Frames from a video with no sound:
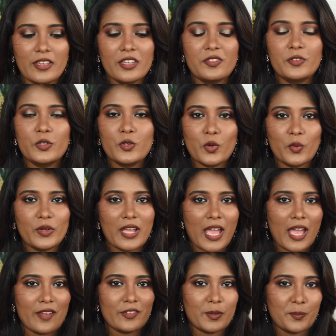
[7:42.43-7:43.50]
If you don't
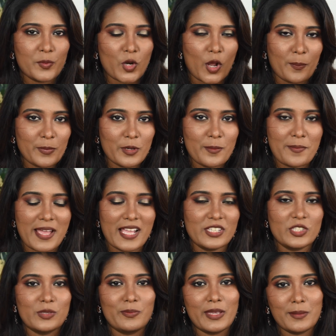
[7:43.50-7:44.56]
have a proper
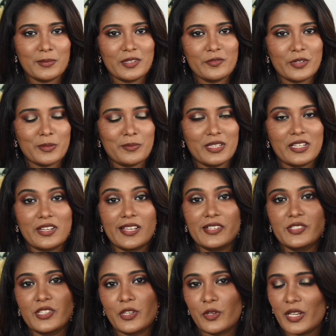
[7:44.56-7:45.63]
match in Maybelline Fit Me
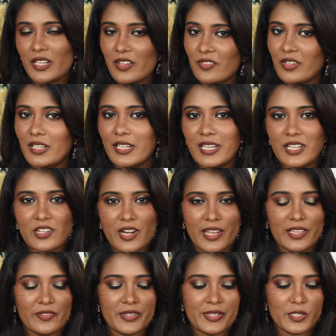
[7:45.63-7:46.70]
days, then you can definitely
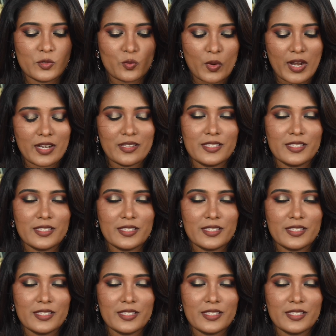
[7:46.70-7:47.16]
try this one.